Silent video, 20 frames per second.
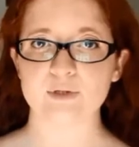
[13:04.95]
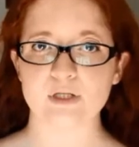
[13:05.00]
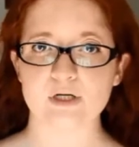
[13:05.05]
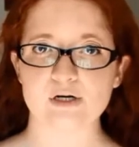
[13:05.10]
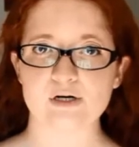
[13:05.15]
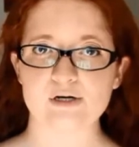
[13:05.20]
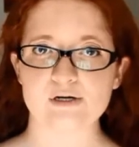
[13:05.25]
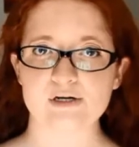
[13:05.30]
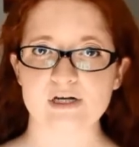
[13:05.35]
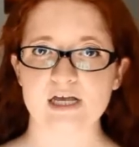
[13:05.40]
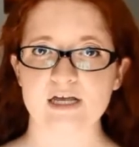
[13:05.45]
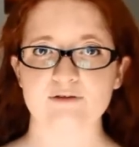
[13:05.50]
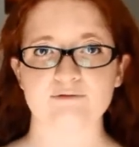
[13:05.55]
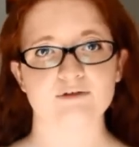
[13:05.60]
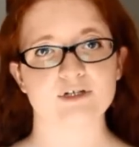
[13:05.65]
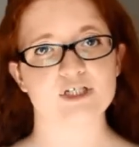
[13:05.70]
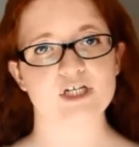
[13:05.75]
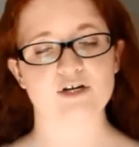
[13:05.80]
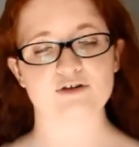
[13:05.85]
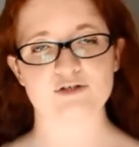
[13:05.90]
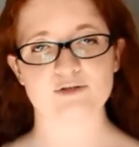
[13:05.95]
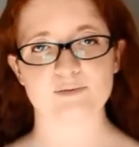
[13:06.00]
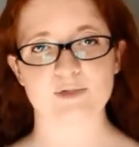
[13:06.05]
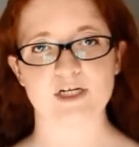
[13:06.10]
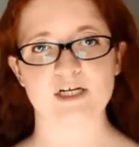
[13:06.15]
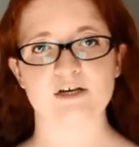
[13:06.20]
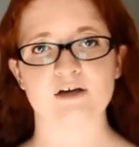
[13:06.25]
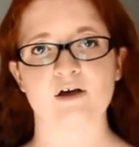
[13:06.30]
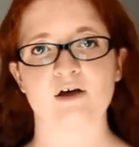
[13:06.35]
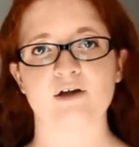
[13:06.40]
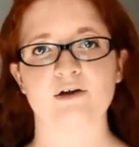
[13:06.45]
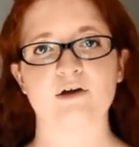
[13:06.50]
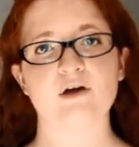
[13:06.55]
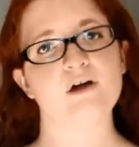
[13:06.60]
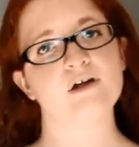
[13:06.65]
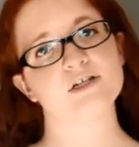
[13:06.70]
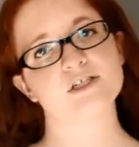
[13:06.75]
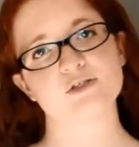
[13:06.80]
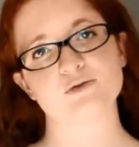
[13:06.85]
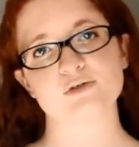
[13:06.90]
along and reach out to me on
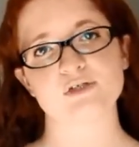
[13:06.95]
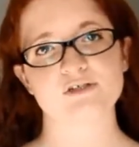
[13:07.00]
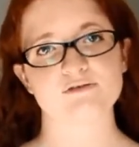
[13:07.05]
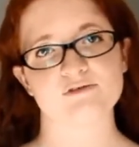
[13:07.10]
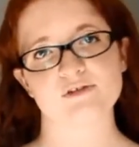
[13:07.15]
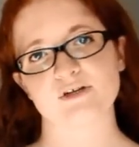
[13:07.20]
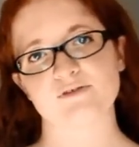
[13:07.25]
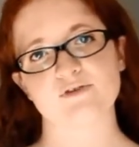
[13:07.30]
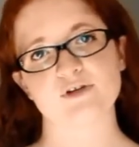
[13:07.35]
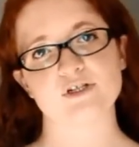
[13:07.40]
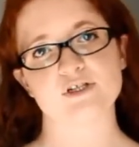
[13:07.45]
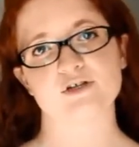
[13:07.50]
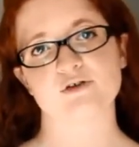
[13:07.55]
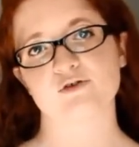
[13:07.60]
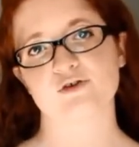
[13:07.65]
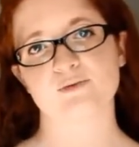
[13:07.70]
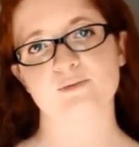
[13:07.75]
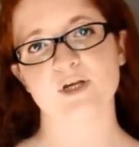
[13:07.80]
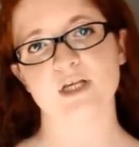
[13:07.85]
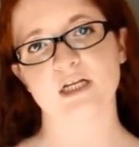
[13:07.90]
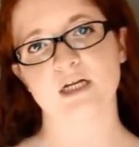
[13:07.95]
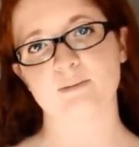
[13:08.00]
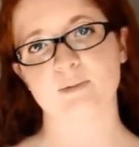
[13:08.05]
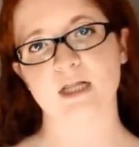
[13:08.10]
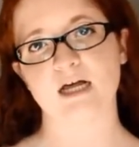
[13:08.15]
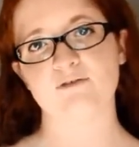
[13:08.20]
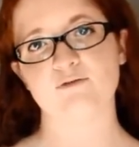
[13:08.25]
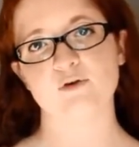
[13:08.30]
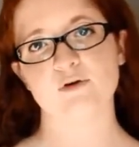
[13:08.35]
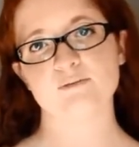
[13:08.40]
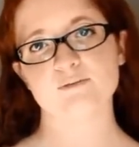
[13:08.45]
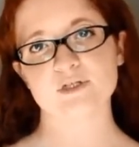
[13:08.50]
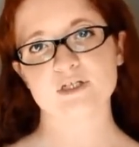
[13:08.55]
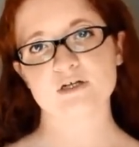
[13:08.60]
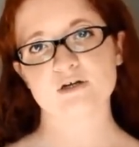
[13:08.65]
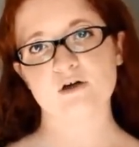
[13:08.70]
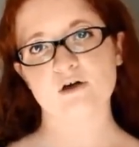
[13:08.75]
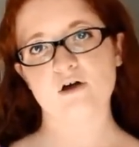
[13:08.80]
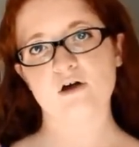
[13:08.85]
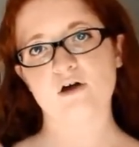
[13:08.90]
all sorts of different social media platforms.
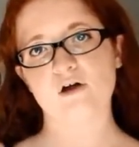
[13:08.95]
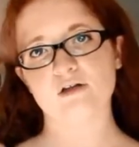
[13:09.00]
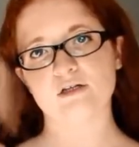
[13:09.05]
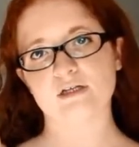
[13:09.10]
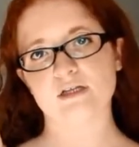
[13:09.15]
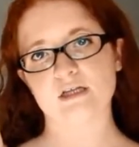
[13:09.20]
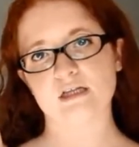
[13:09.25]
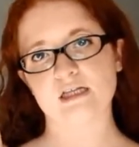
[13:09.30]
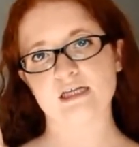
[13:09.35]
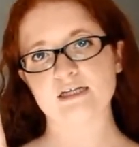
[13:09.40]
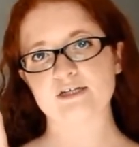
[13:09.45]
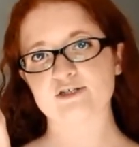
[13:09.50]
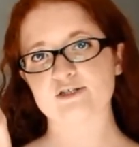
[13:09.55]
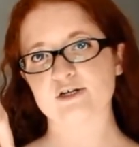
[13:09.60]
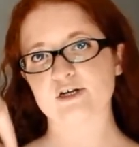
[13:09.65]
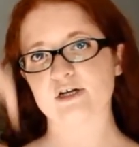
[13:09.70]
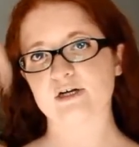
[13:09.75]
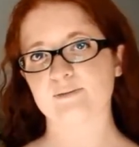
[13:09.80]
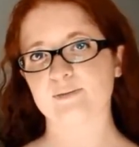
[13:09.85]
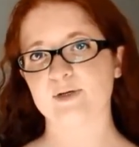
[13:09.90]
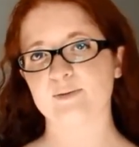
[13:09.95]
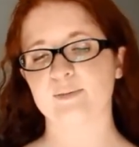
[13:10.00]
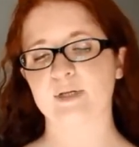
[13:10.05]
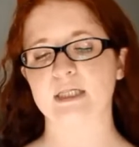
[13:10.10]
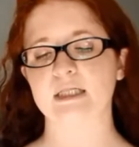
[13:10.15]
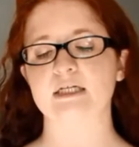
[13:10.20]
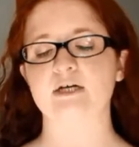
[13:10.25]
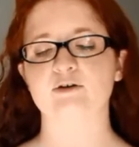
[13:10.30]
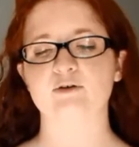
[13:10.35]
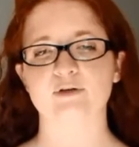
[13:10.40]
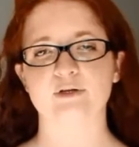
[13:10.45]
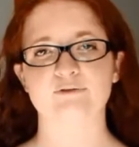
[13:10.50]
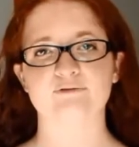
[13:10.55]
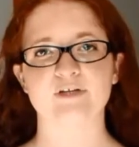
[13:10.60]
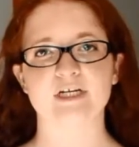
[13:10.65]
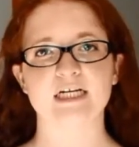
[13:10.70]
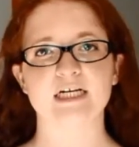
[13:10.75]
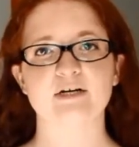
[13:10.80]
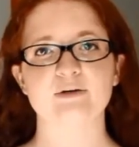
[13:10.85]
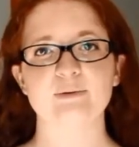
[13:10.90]
All of the links are going to be below the
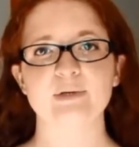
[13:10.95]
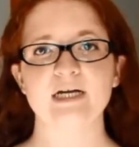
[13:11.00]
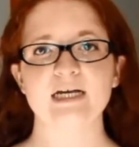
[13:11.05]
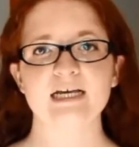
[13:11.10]
video.